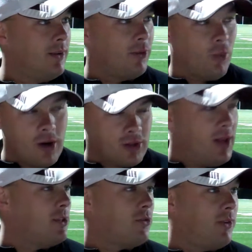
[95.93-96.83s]
rush
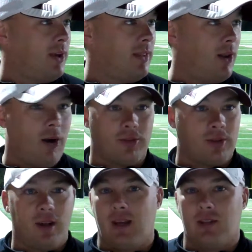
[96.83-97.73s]
lanes fit, and then all of a
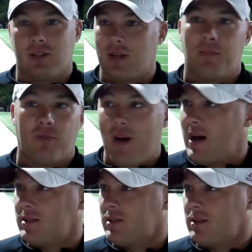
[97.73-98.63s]
sudden he just
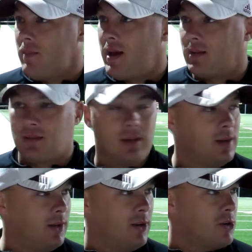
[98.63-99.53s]
improvises and makes,
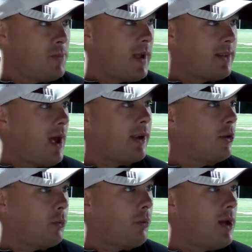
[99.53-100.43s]
you know,
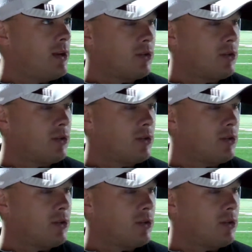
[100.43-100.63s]
spectacular plays.